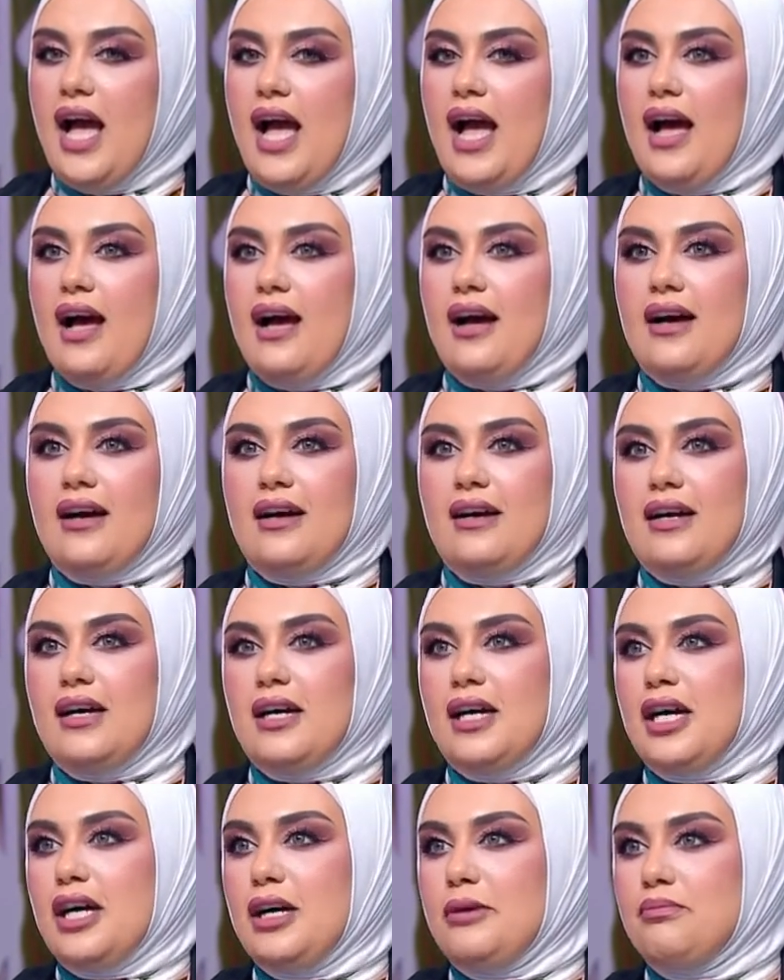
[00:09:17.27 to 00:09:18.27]

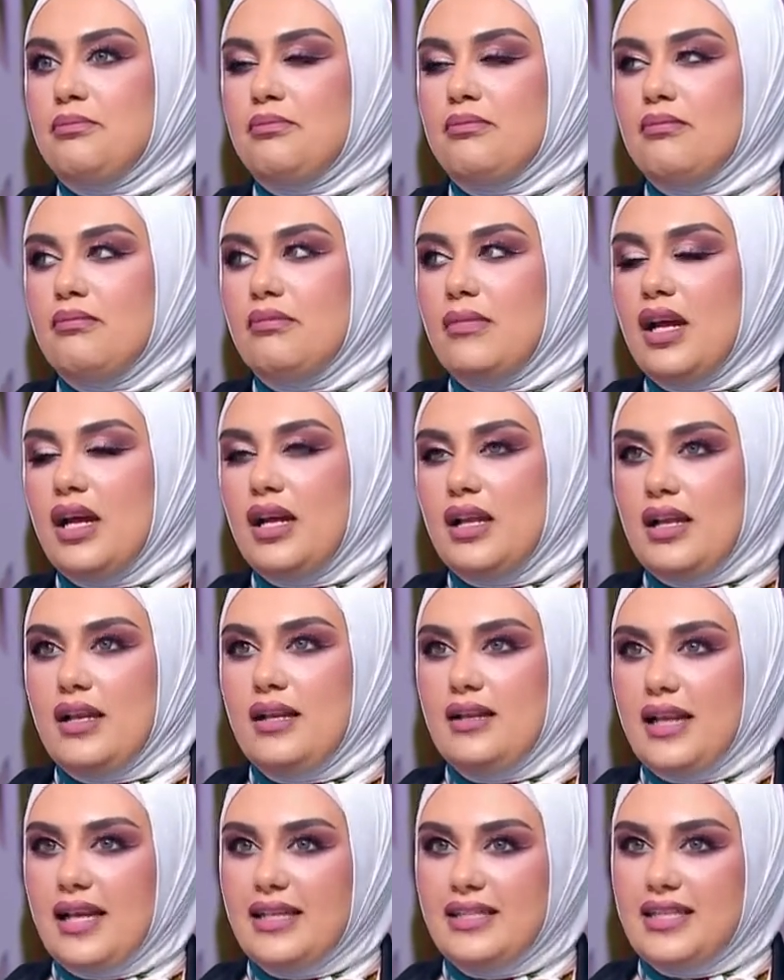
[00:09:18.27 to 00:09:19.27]
Um,
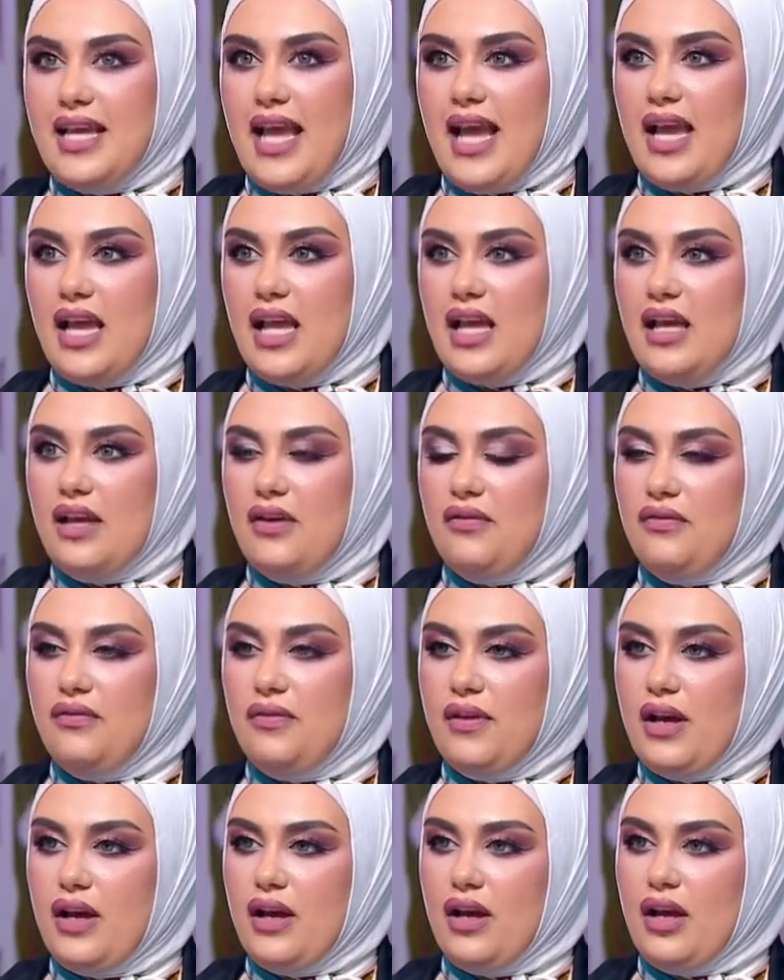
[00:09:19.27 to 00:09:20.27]
let's say if
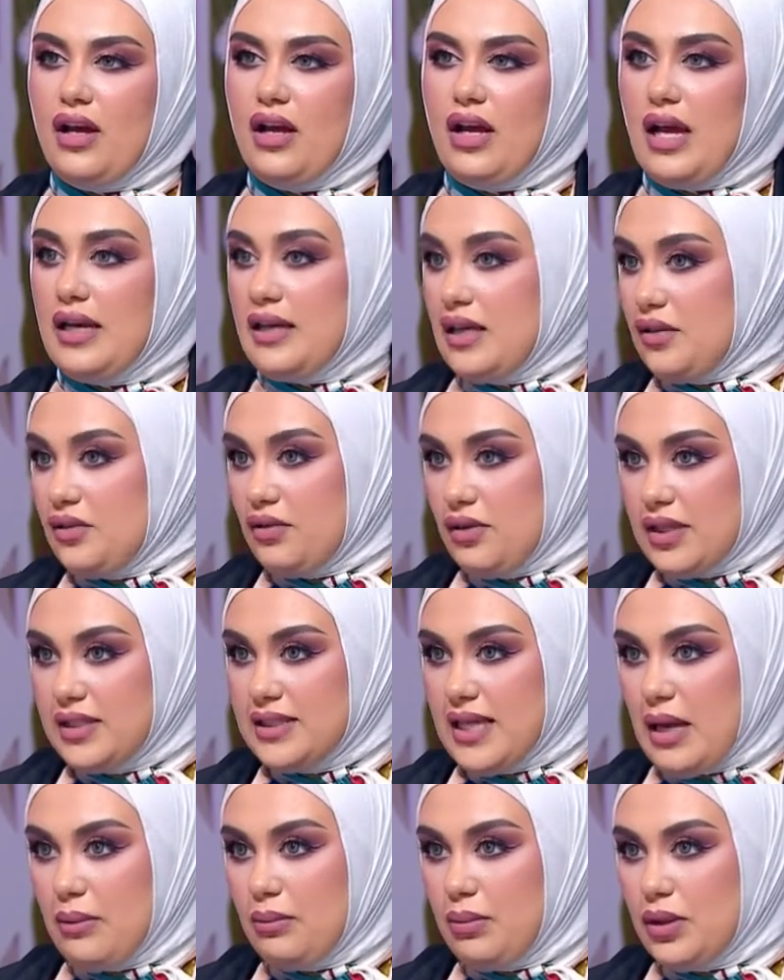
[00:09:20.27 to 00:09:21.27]
uh, another
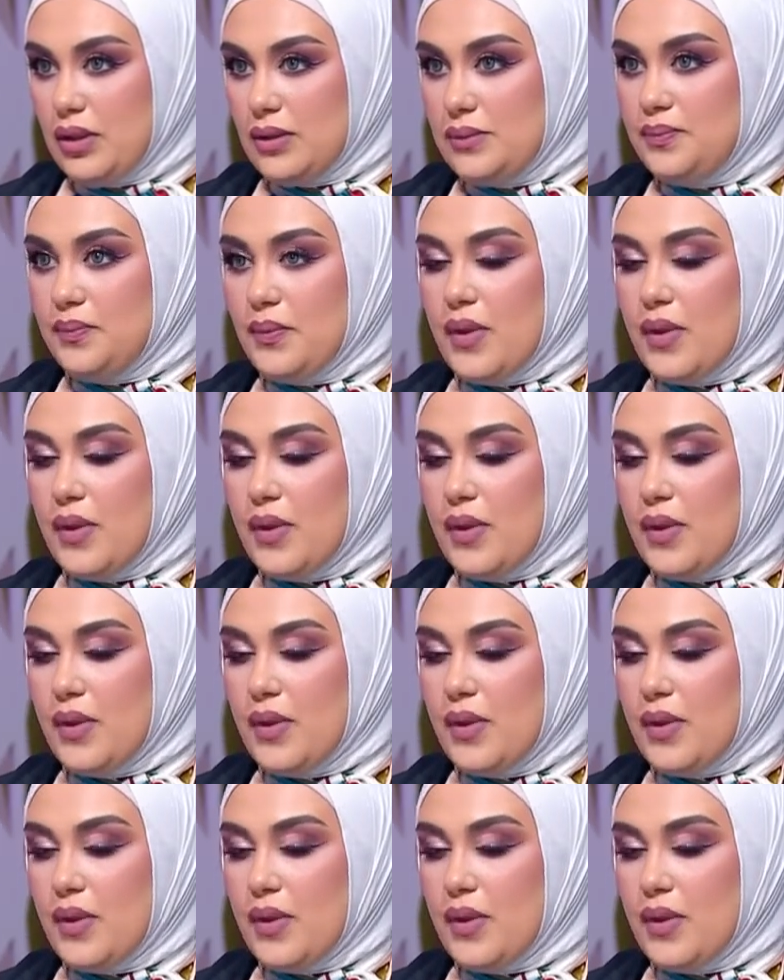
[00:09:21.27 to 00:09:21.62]
example,